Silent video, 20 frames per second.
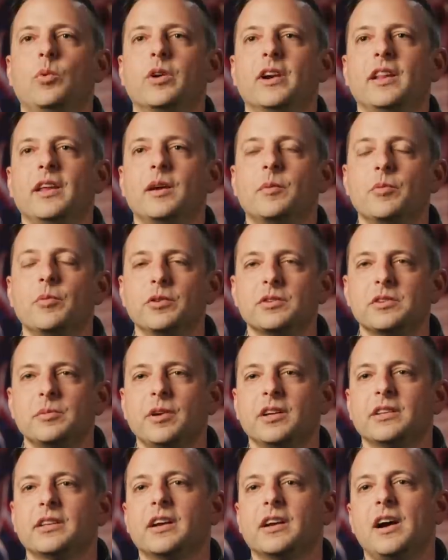What I like most
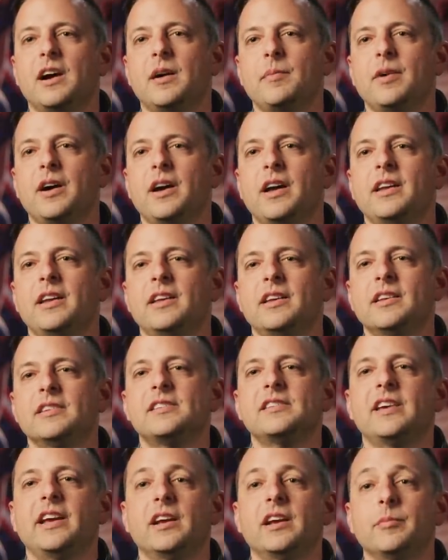about the combine is
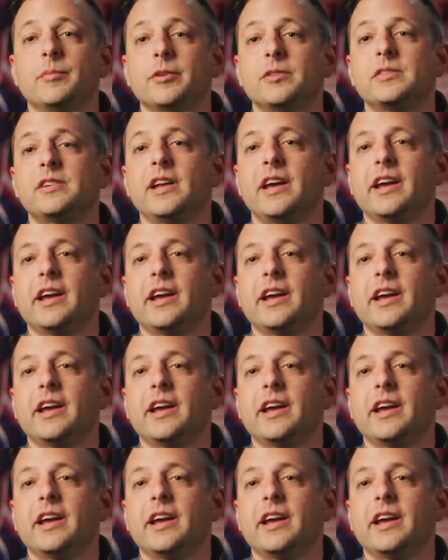St. Elmo's